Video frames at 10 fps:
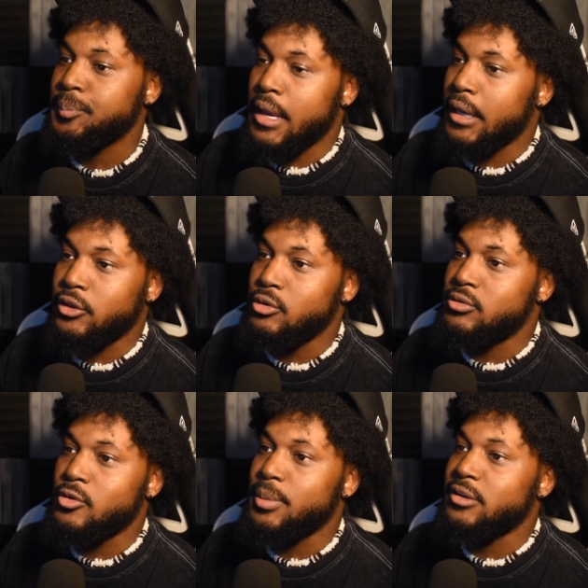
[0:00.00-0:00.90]
and
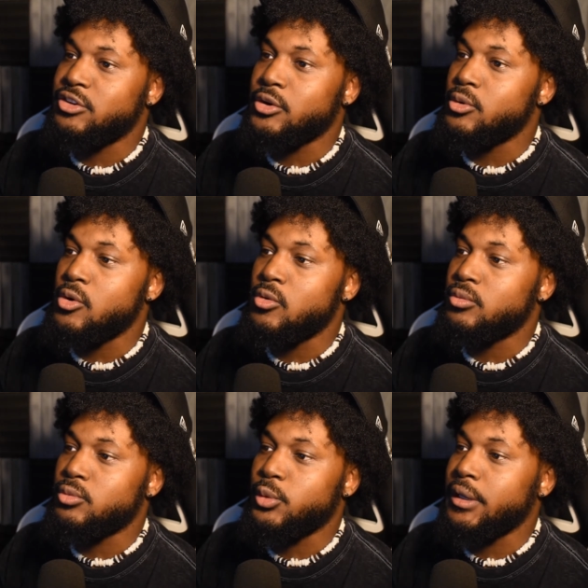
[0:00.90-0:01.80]
YouTube in general
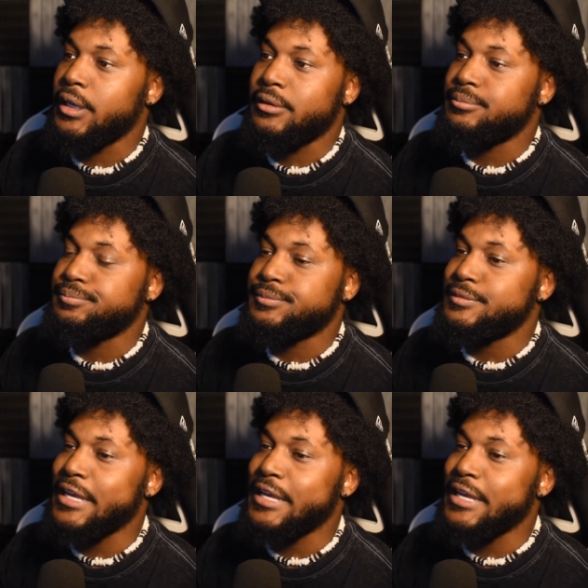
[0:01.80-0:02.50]
really